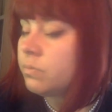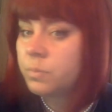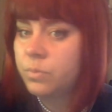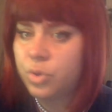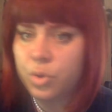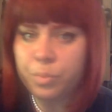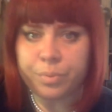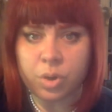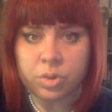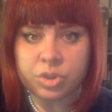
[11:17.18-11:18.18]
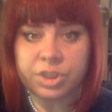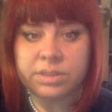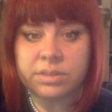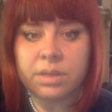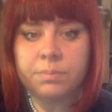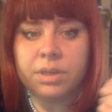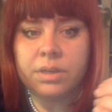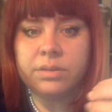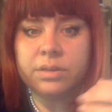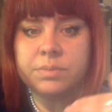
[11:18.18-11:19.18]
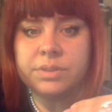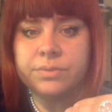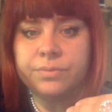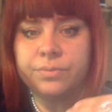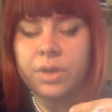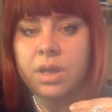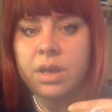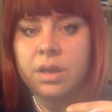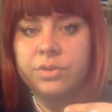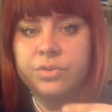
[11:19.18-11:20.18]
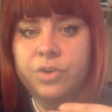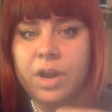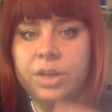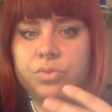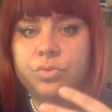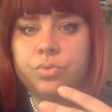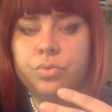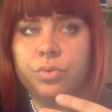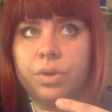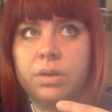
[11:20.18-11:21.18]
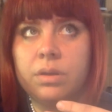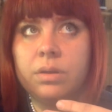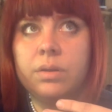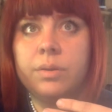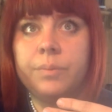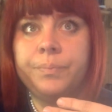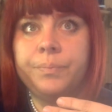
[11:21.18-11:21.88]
new projects, in, in terms of trying to uh,